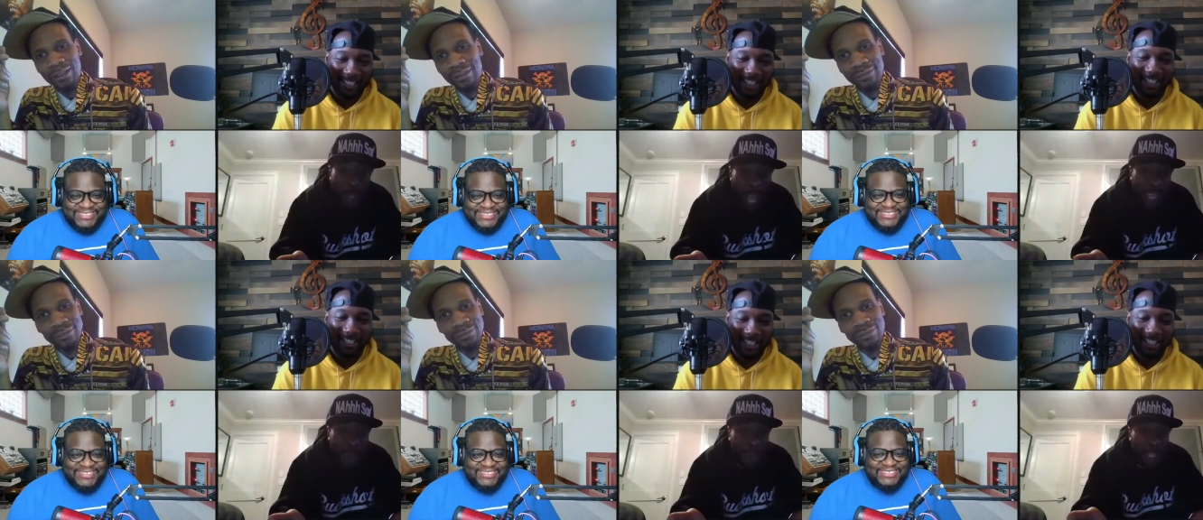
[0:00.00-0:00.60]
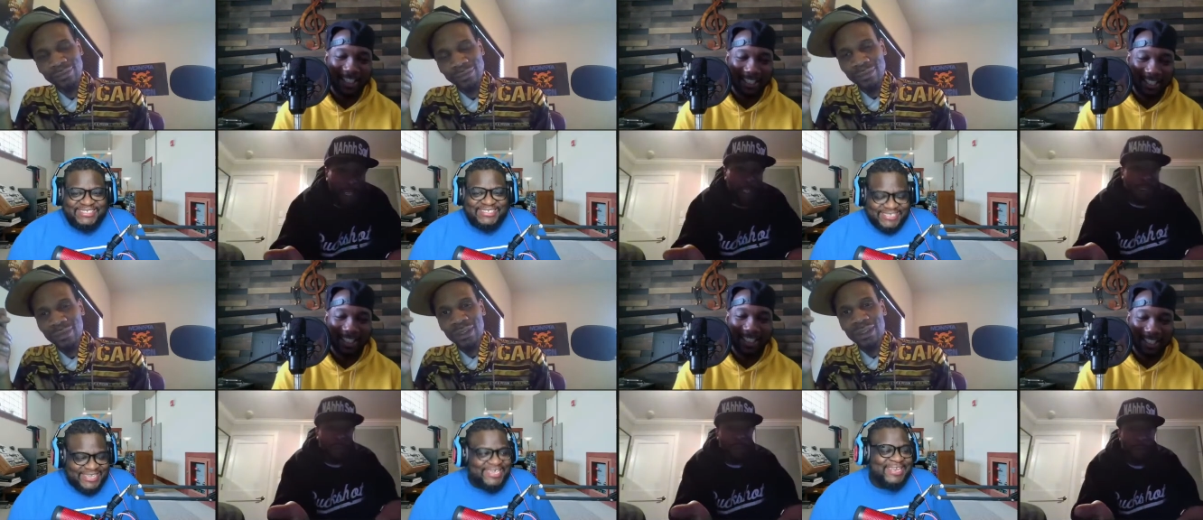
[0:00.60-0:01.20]
Speaker 1: like, man.
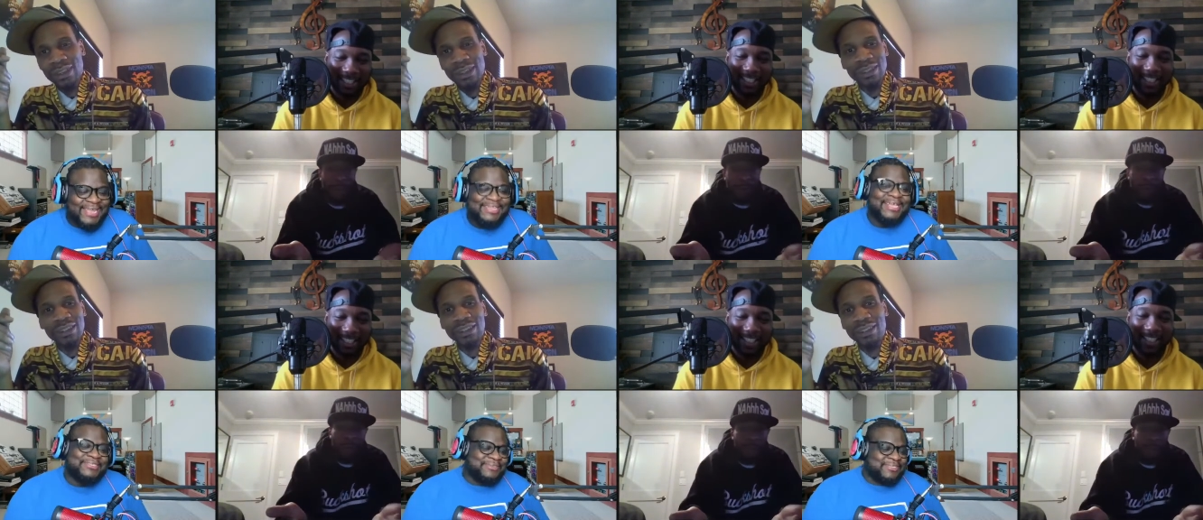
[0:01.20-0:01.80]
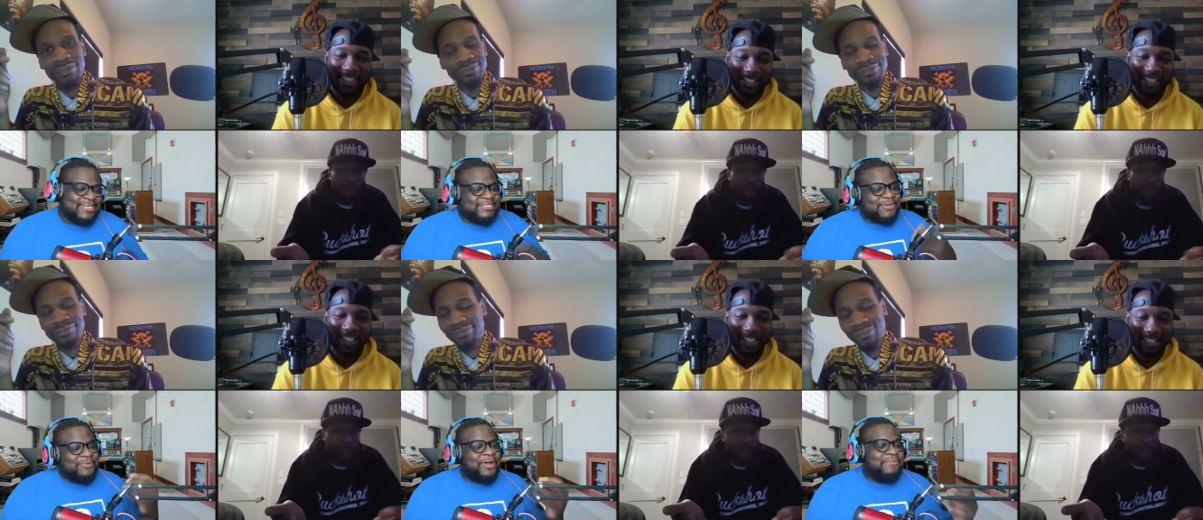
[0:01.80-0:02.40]
See, like that's what I'm saying.
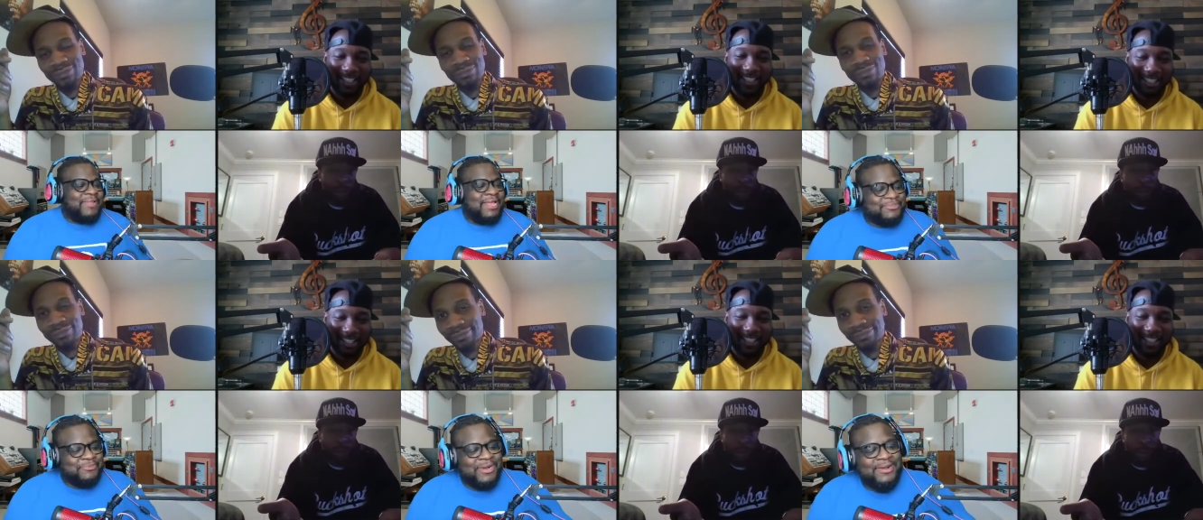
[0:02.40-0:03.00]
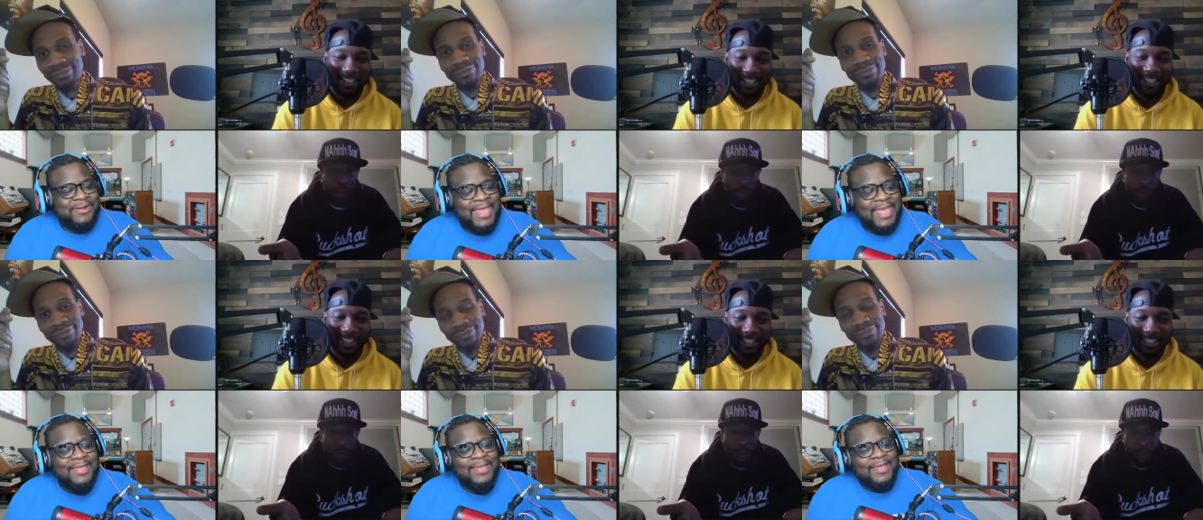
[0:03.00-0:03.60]
So uh, that's where
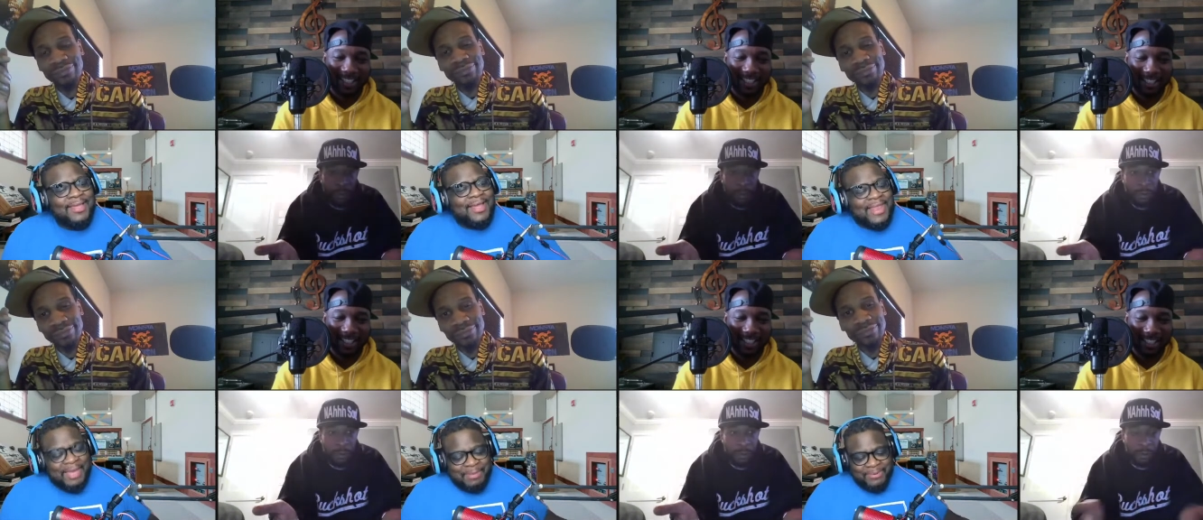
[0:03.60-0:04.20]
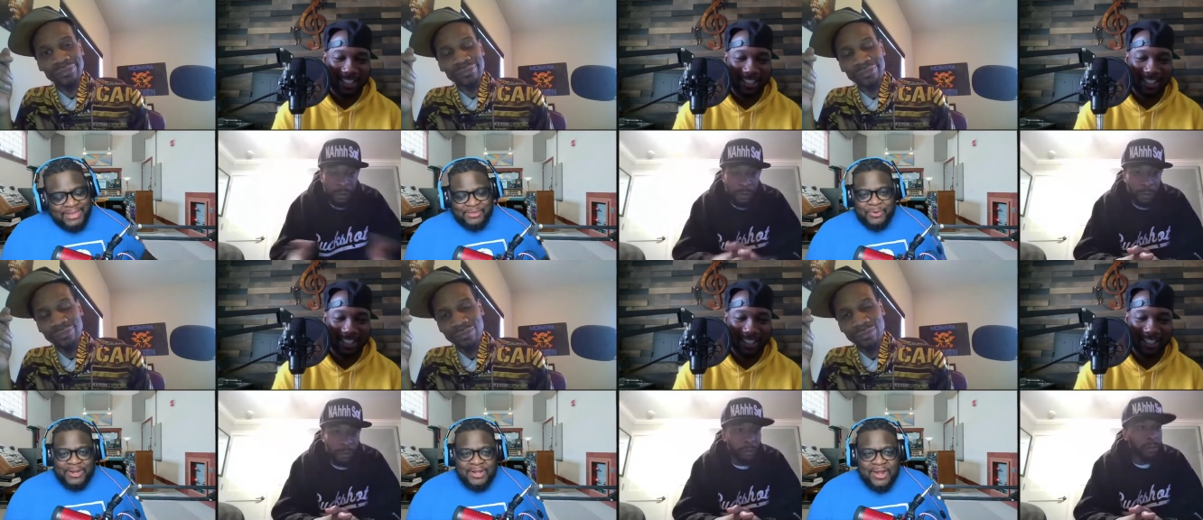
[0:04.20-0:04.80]
like a lot of people get the
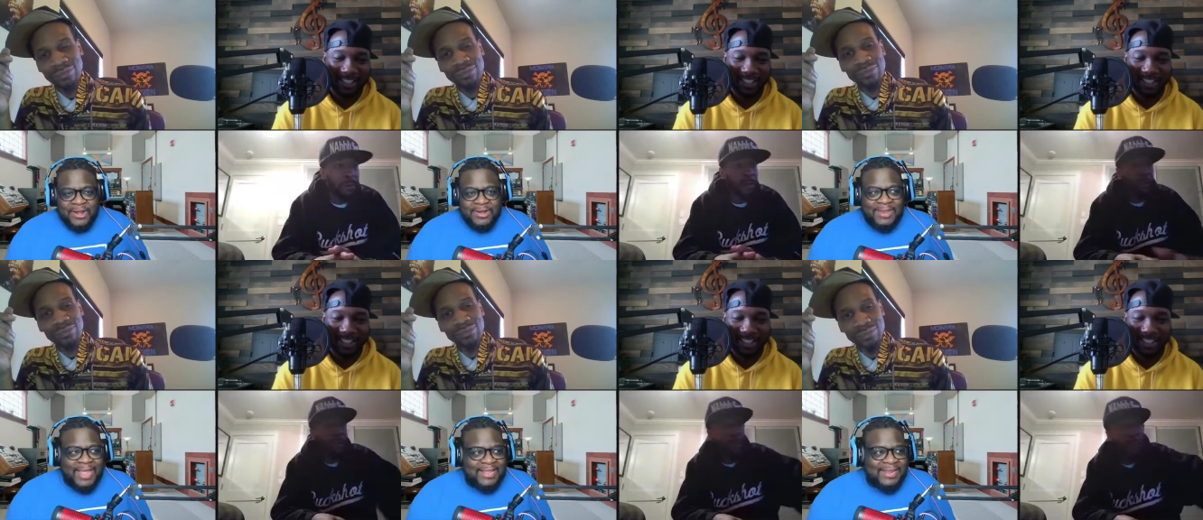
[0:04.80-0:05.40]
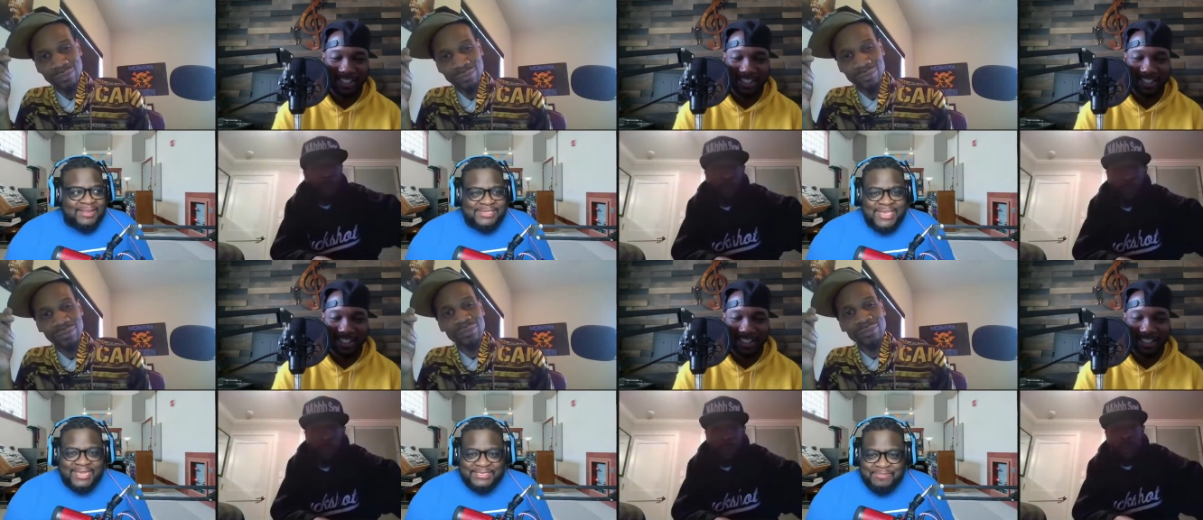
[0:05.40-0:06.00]
word nerd, like, and they
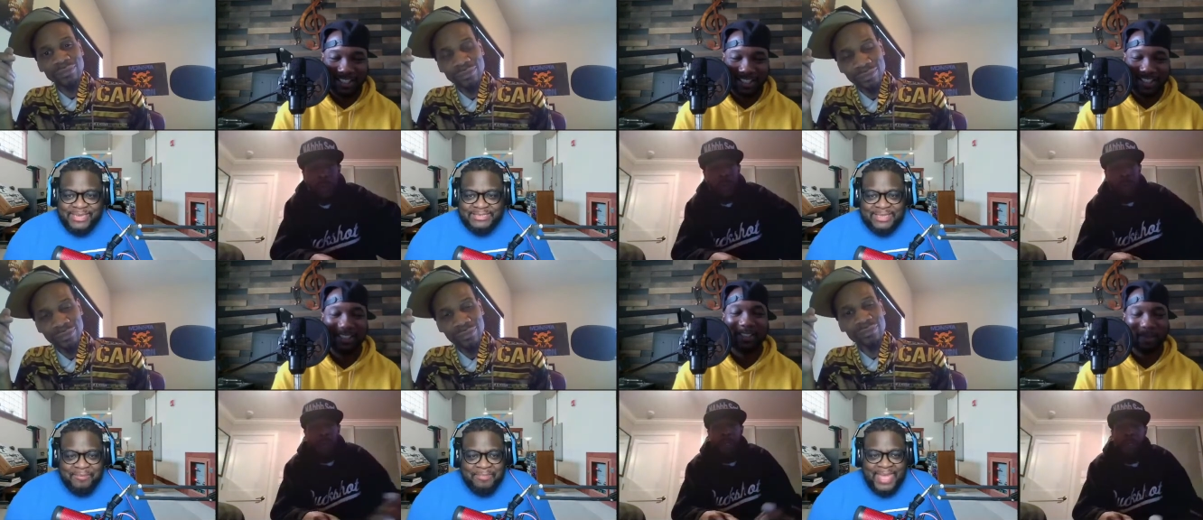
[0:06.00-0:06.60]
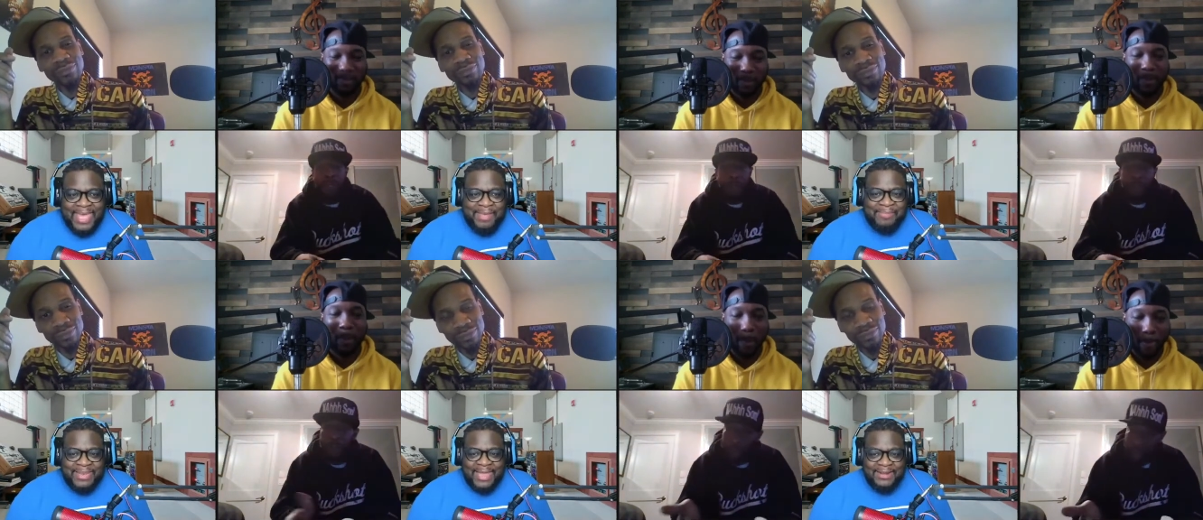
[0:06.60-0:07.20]
take it to mean something bad.
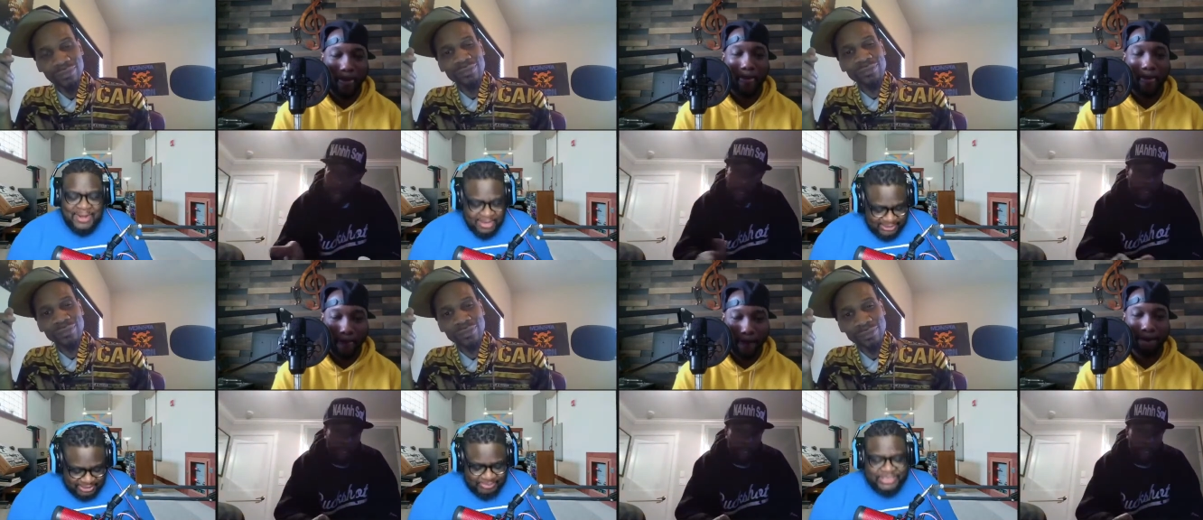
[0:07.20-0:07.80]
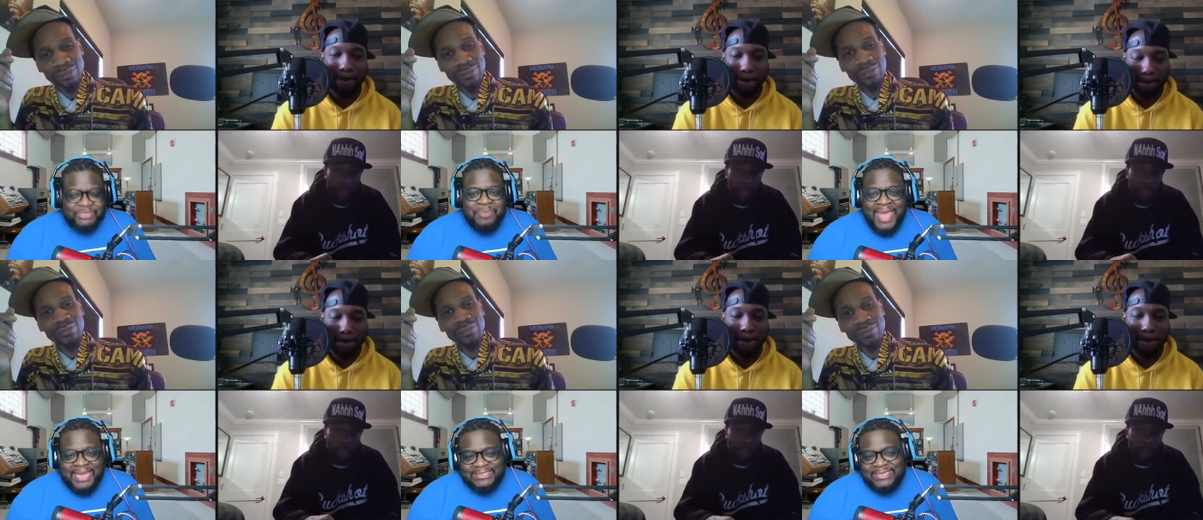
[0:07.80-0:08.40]
But like right. nerd just means you're
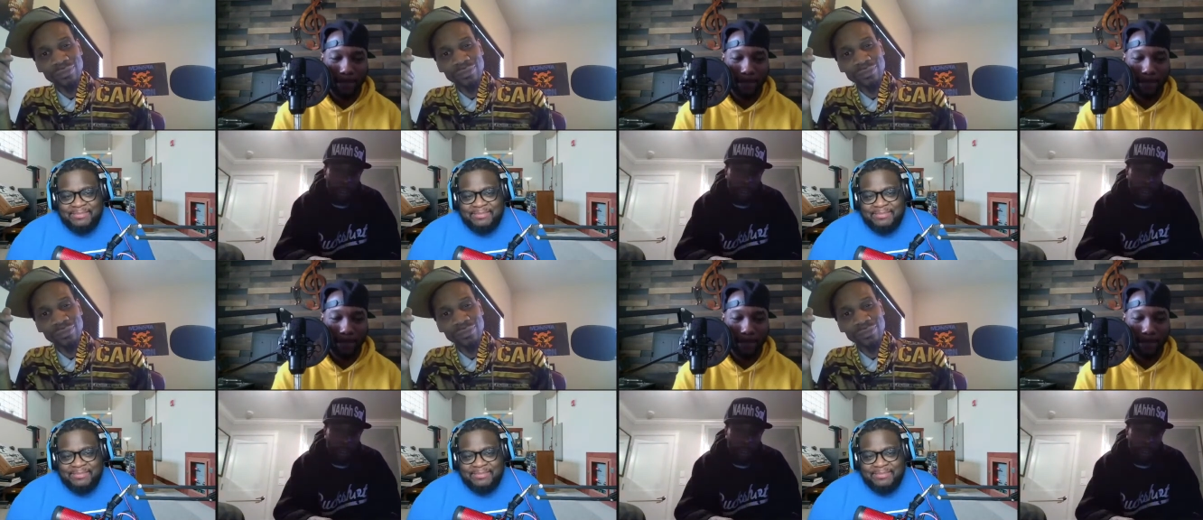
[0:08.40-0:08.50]
passionate